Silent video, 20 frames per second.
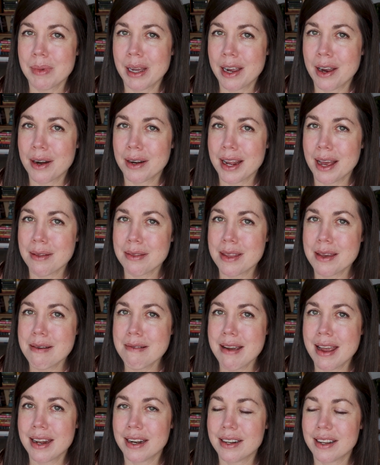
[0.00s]
my heart out
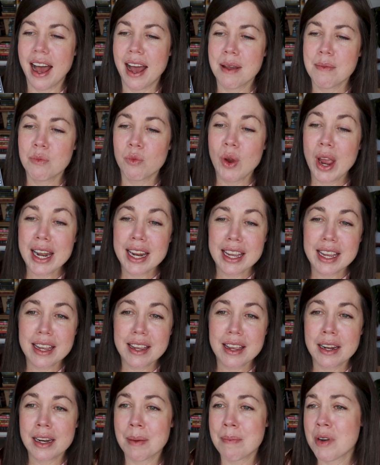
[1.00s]
though, and I'm
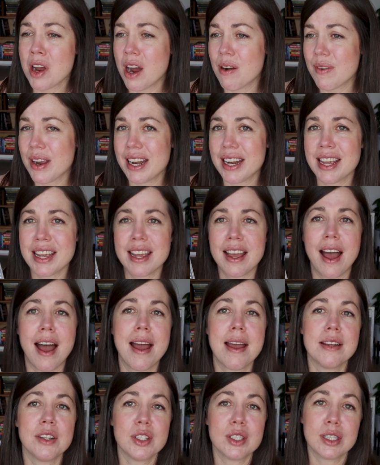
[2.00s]
ready and I'm not ready.
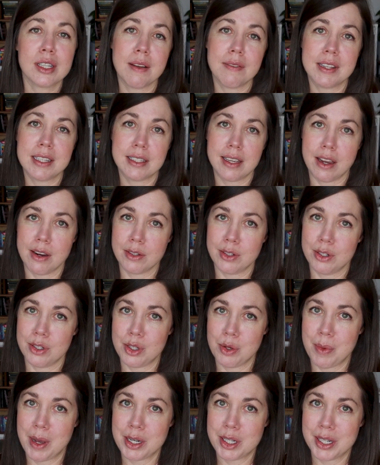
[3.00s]
I just love these characters
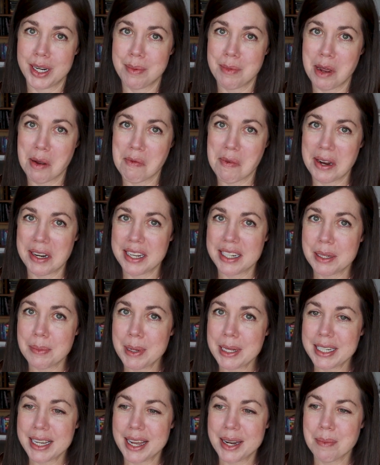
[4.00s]
so much, and I'm not ready to
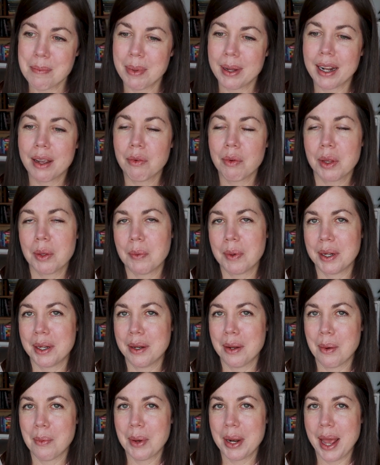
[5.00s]
be done, but I really want to
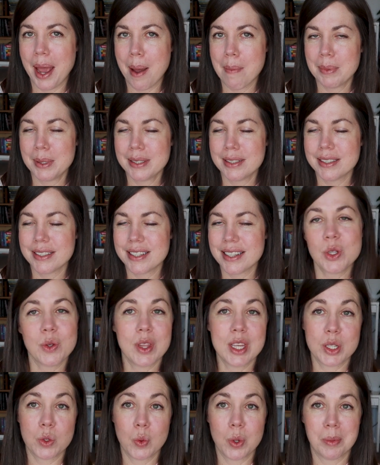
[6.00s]
know what happens. So
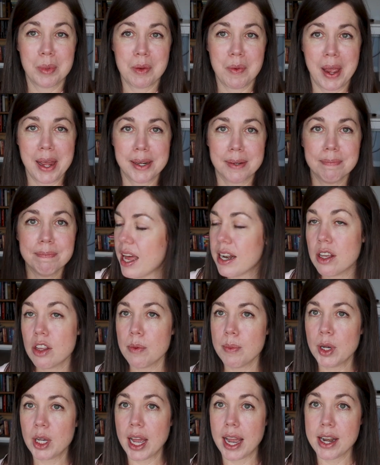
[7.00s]
this will be read.
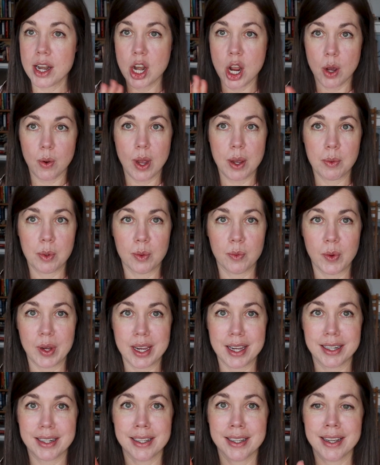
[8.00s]
Another book I know I will
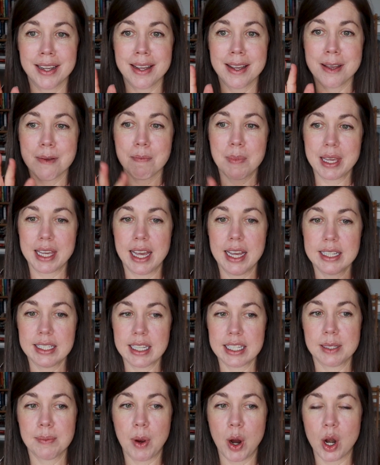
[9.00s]
read because
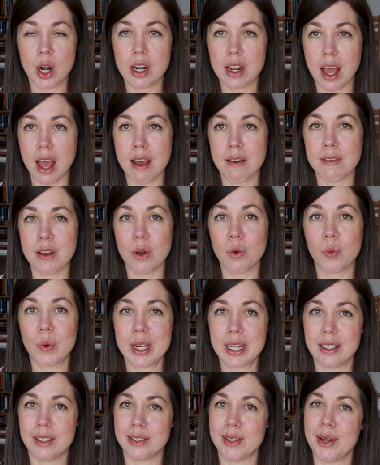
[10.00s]
it's part of a
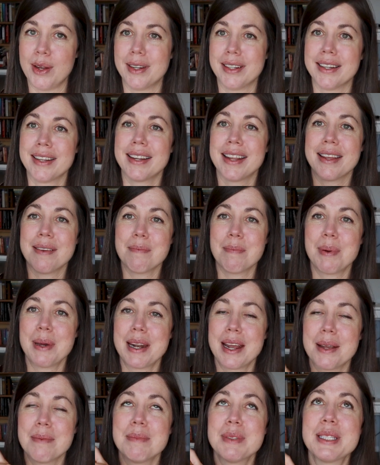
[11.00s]
read along,
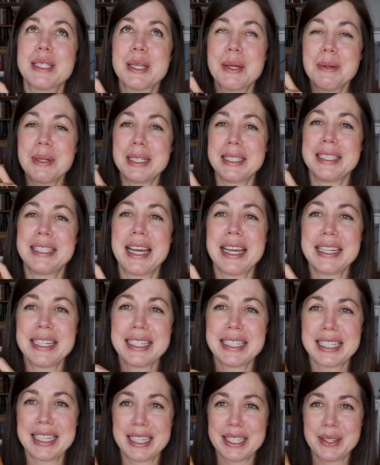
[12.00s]
but I'm so
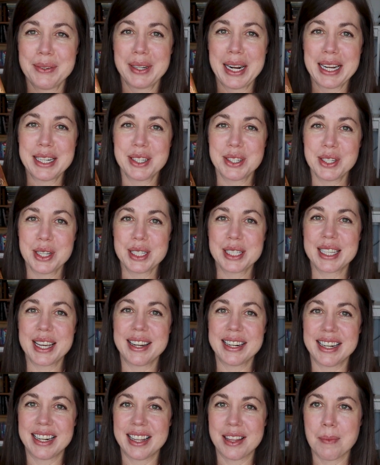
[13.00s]
excited to get to it. I just
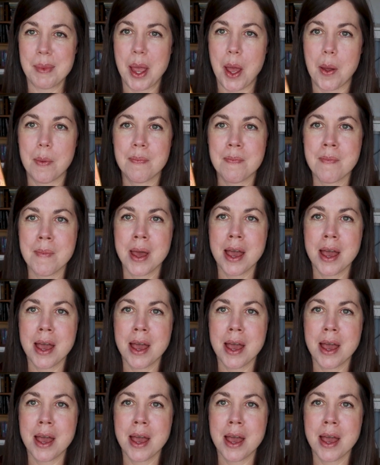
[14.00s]
got it in the mail.